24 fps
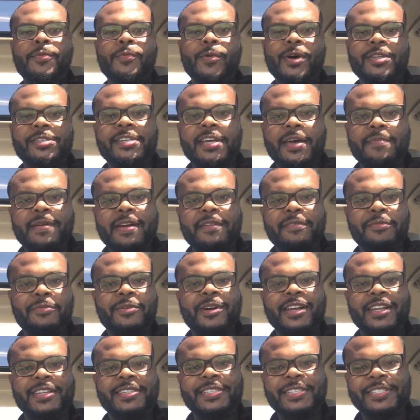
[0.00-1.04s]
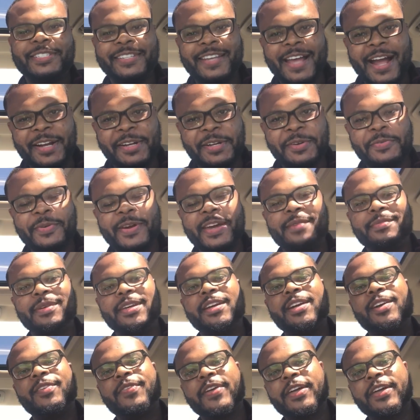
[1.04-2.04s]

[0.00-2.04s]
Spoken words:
What's up, everyone? This is Dr. Webb here.